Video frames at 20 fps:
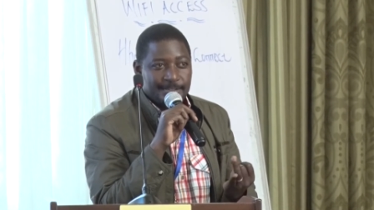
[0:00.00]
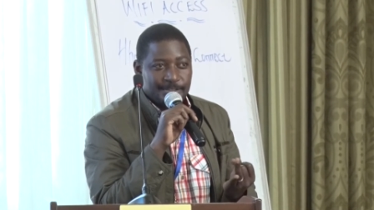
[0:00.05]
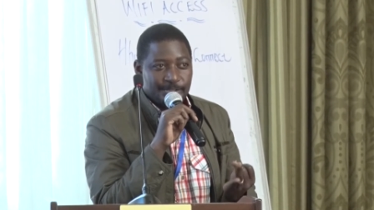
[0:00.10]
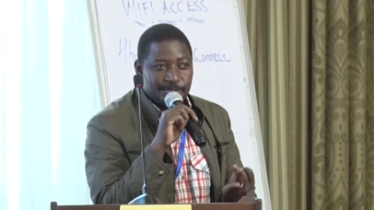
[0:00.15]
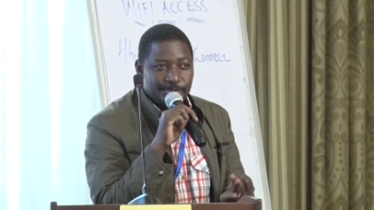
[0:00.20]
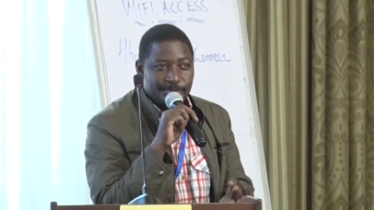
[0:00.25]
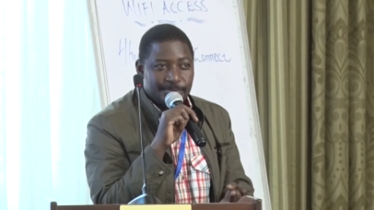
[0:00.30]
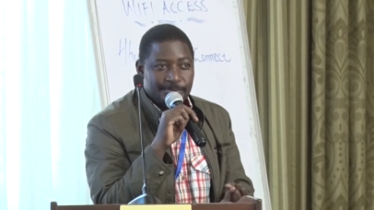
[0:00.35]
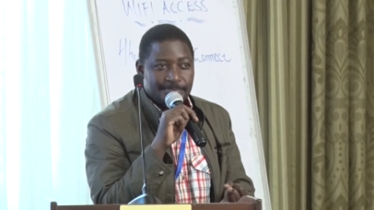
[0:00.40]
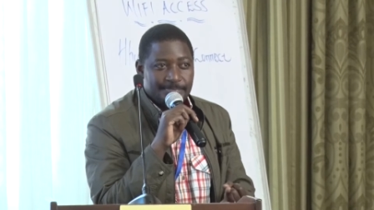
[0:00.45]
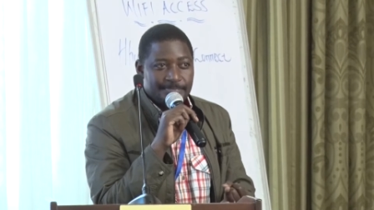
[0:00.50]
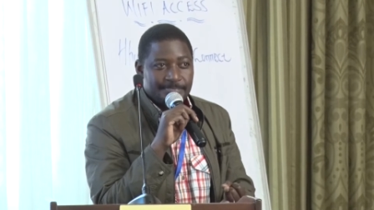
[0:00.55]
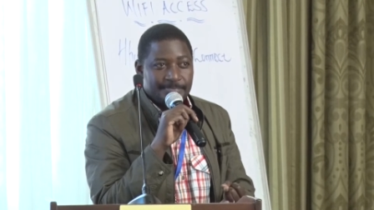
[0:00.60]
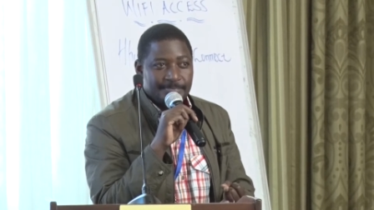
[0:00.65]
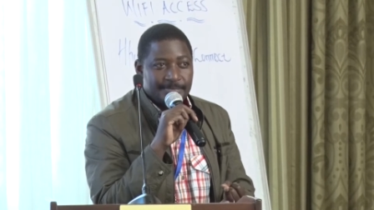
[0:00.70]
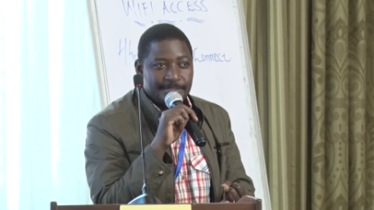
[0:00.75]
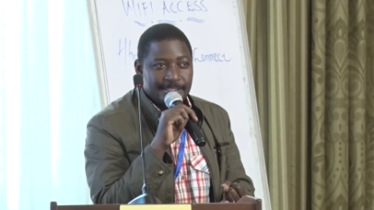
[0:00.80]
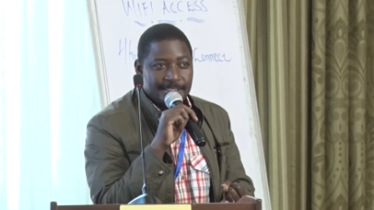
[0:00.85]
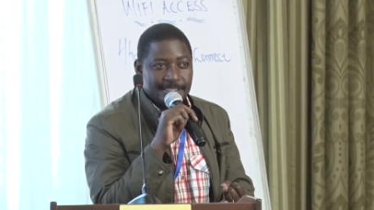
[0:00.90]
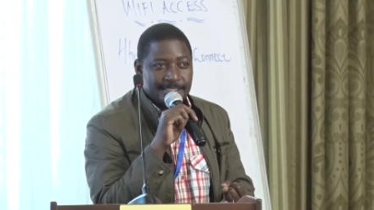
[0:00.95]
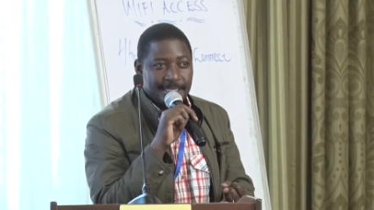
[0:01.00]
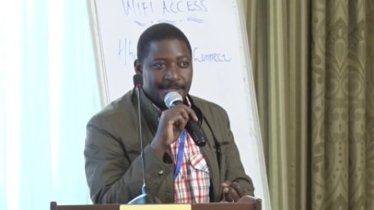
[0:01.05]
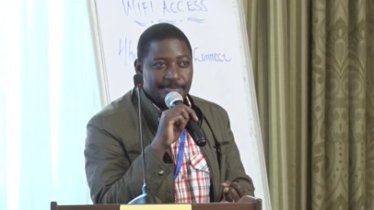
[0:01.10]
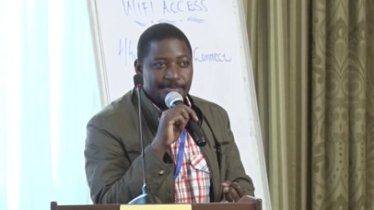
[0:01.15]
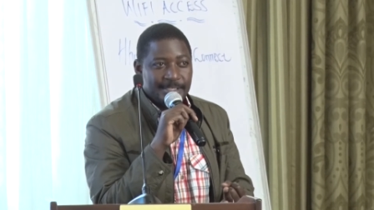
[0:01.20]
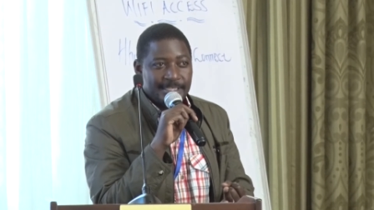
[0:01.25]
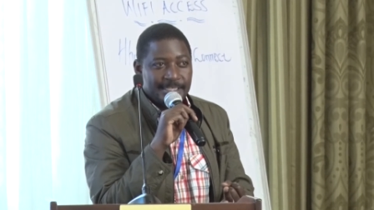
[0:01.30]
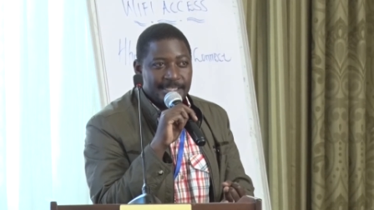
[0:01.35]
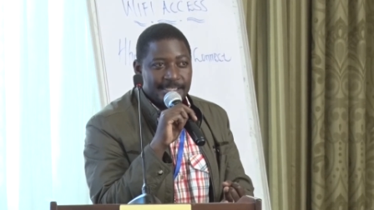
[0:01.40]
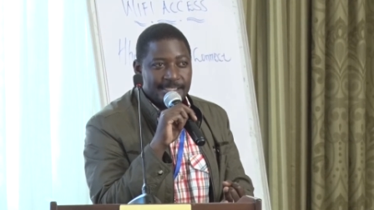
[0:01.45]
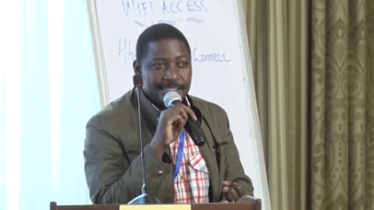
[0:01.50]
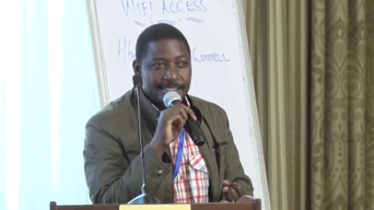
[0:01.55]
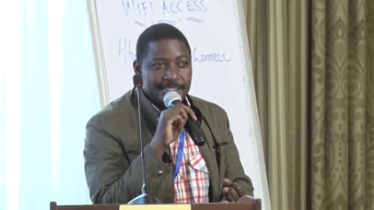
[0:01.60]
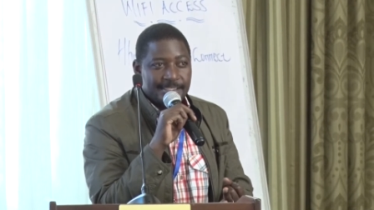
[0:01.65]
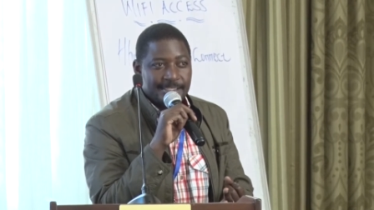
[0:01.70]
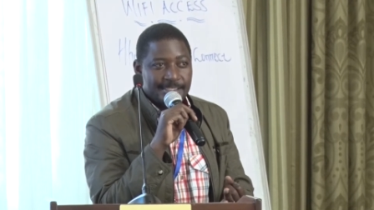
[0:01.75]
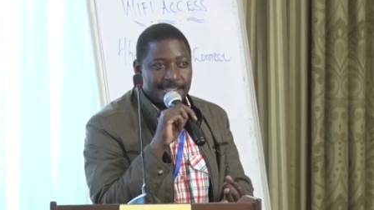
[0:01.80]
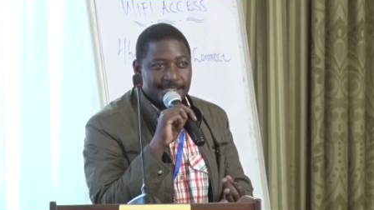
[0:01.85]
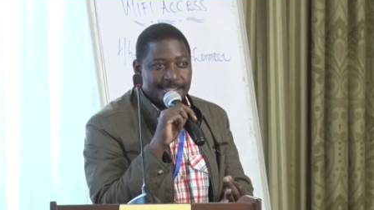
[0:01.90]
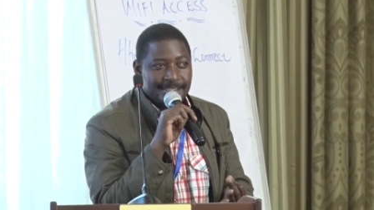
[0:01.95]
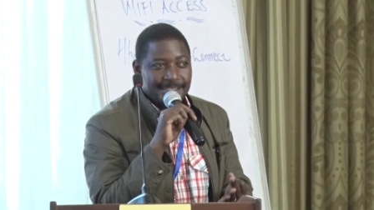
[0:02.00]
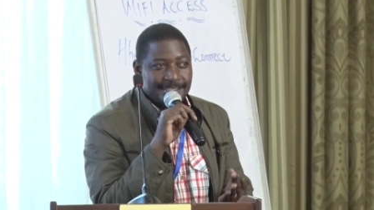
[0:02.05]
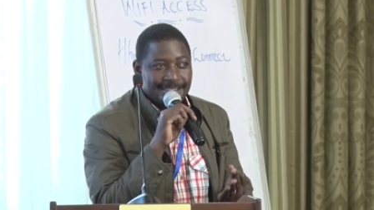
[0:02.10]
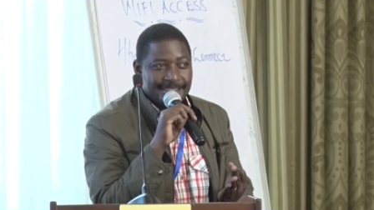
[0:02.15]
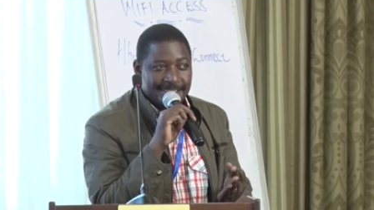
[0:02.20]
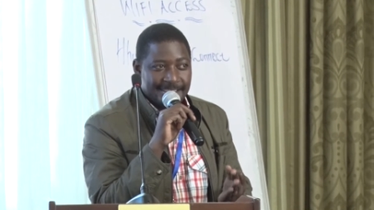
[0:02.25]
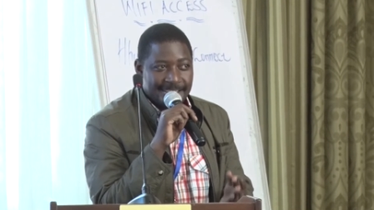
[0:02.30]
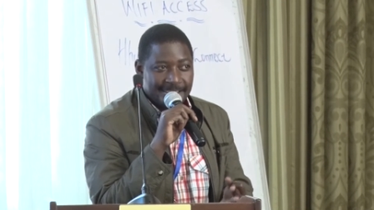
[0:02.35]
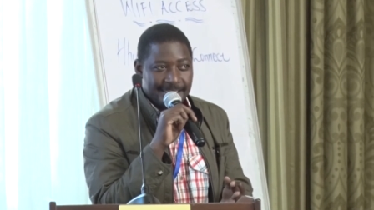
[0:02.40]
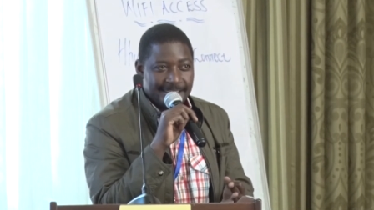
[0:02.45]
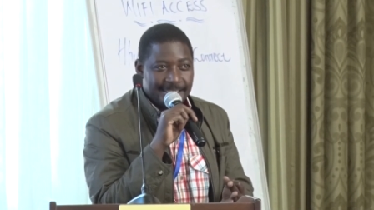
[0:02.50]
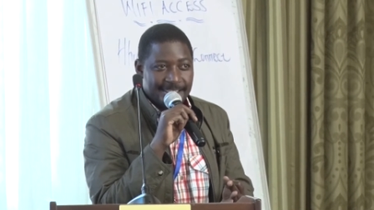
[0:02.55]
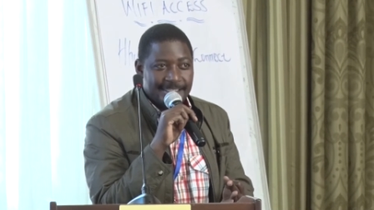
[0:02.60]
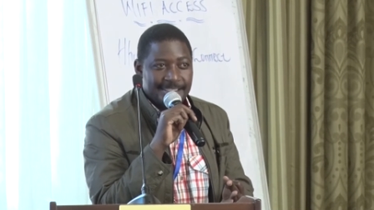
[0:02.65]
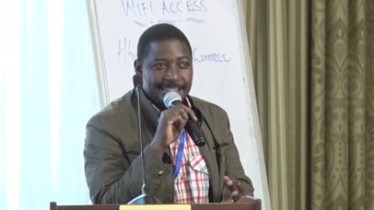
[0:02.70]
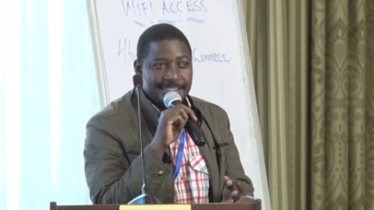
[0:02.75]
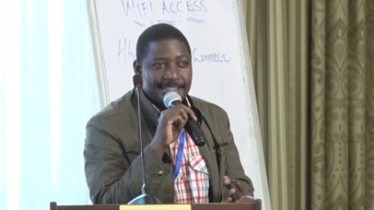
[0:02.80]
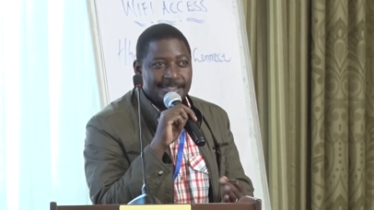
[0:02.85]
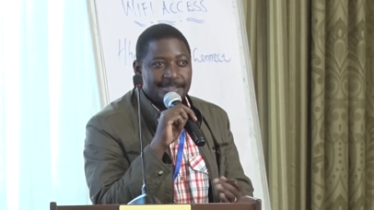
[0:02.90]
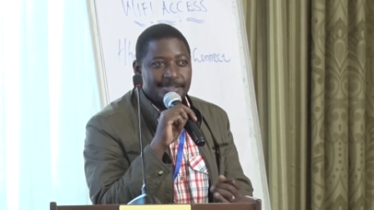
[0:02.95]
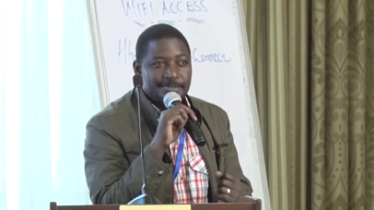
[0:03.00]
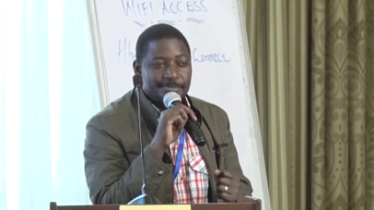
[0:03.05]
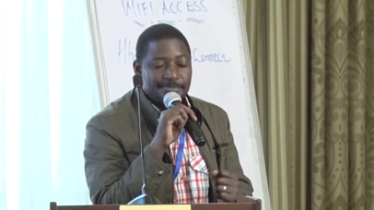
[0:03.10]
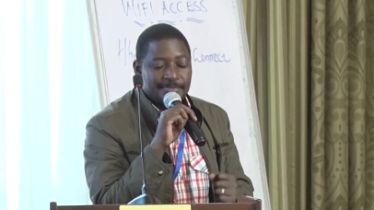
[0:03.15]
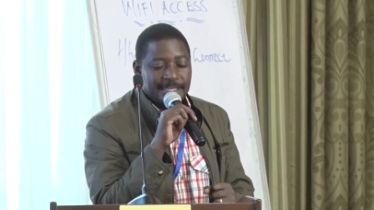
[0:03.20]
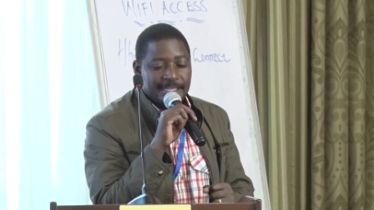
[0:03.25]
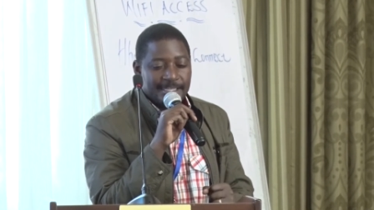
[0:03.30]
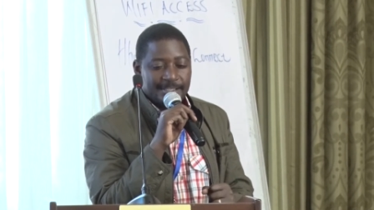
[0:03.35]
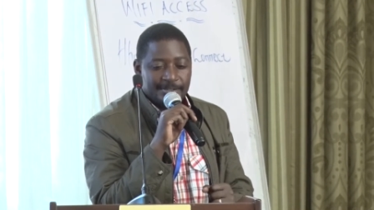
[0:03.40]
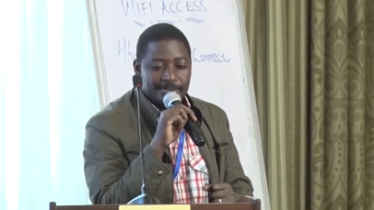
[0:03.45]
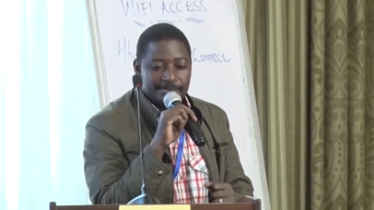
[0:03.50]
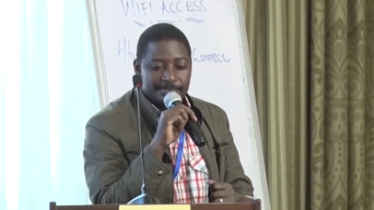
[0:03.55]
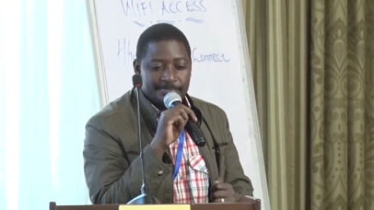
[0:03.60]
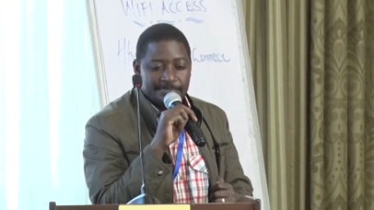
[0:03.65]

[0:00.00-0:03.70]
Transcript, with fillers: two, timeliness, three, value.